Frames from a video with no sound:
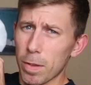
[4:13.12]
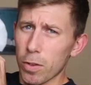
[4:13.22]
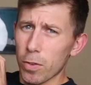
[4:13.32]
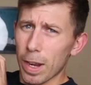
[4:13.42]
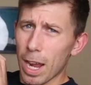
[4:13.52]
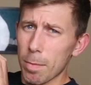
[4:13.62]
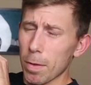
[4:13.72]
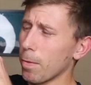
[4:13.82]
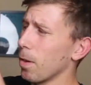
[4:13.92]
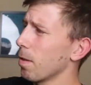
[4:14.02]
a straight hem at the
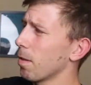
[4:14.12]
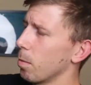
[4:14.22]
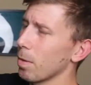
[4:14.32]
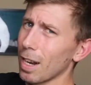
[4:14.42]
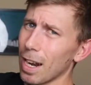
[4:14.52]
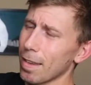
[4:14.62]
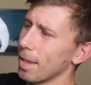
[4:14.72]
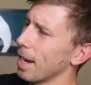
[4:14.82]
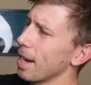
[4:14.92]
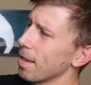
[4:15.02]
front with
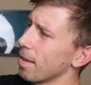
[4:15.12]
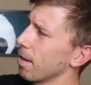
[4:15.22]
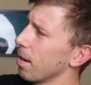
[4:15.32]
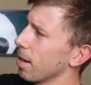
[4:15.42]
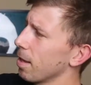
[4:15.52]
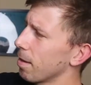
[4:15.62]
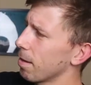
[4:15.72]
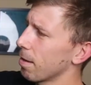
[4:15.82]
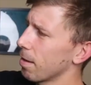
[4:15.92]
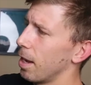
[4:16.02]
elasticated
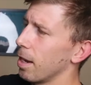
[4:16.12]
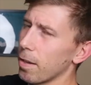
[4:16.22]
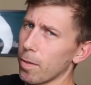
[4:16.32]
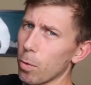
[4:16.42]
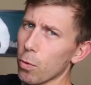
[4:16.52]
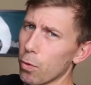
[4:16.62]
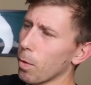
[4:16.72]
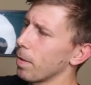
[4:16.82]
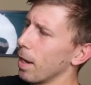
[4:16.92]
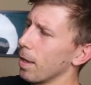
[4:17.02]
sides and a small
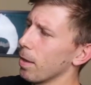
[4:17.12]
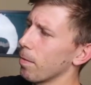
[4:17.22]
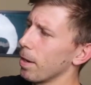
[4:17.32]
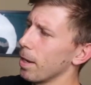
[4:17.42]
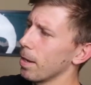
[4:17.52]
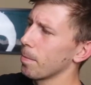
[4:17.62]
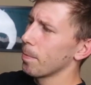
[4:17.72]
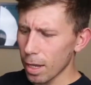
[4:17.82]
drop tail at the rear.